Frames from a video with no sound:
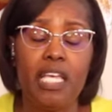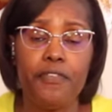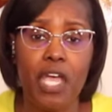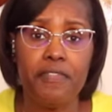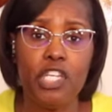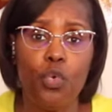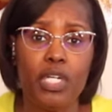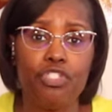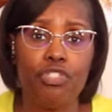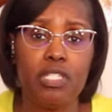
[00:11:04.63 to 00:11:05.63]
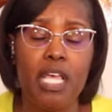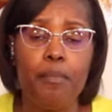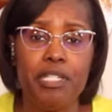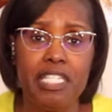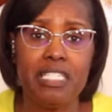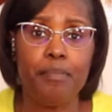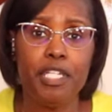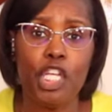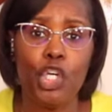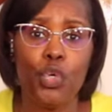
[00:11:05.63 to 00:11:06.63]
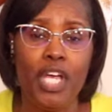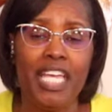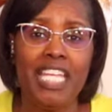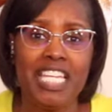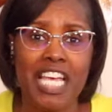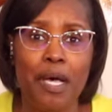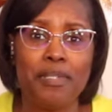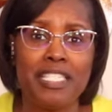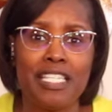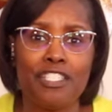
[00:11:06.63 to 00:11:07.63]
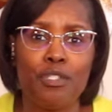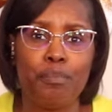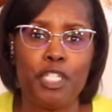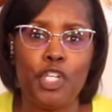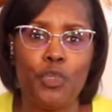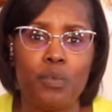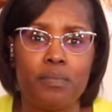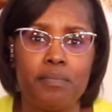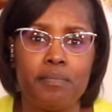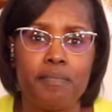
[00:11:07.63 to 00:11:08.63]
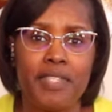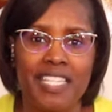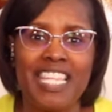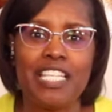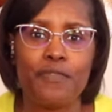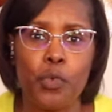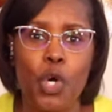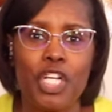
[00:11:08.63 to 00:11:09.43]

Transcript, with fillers: If you have any questions, please let me know in the comment section below. Thanks for